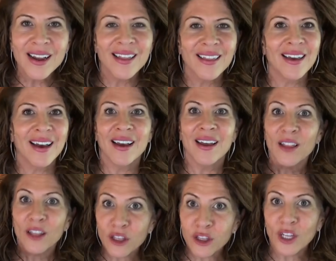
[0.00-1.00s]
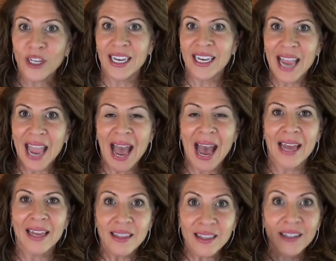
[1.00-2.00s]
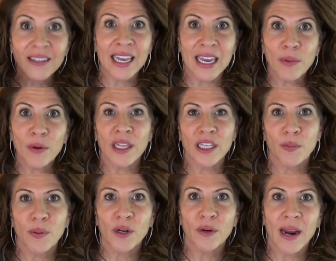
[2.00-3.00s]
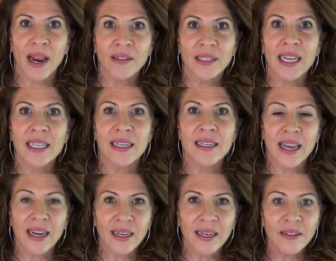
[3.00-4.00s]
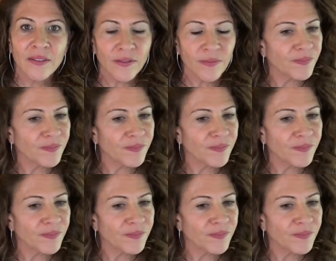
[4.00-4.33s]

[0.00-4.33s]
the looking at the label that's put around it as a negative,